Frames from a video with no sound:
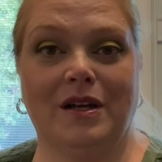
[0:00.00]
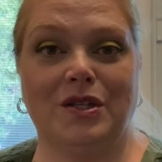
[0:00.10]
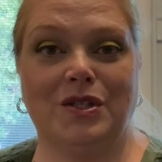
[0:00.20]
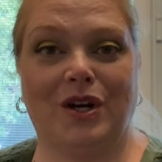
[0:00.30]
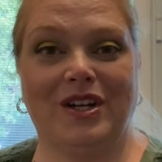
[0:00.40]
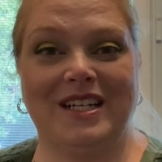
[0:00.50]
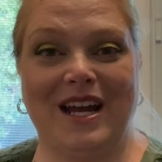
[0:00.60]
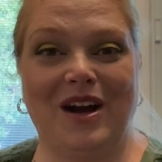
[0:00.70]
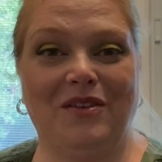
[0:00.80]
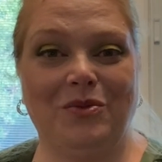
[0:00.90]
start a
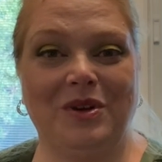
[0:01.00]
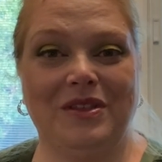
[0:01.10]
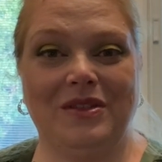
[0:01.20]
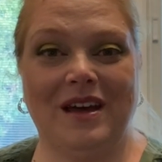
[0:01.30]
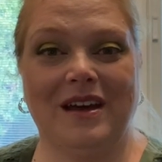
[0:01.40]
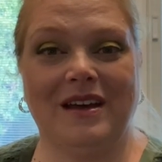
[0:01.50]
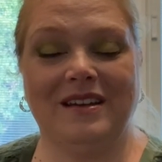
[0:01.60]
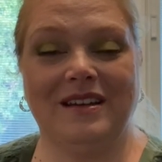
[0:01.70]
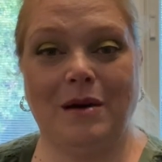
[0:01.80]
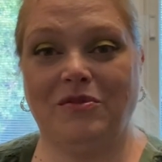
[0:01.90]
day off with a
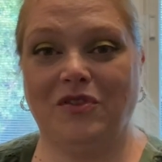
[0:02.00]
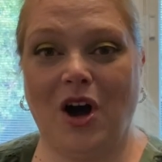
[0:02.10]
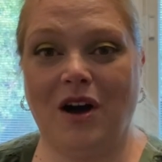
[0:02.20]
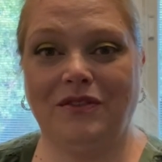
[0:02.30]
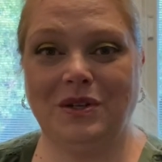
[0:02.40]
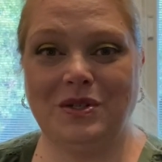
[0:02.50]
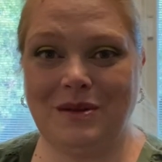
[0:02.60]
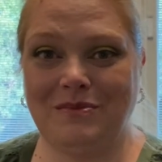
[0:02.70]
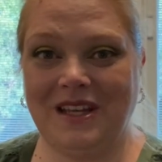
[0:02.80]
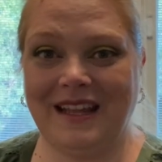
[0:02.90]
cup of coffee or
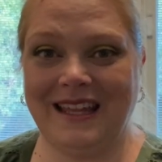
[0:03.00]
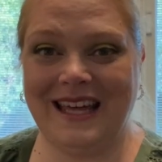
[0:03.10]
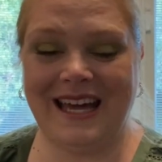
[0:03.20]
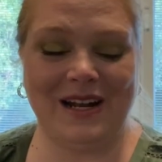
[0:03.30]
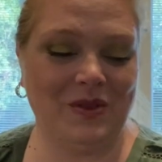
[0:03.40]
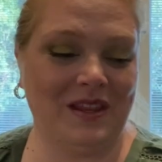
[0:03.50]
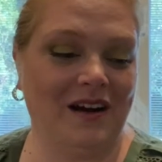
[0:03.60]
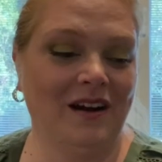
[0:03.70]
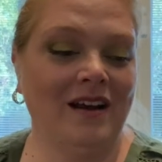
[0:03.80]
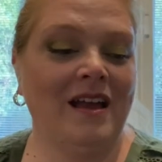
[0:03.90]
something like that out
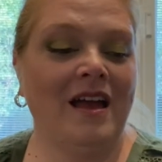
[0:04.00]
there.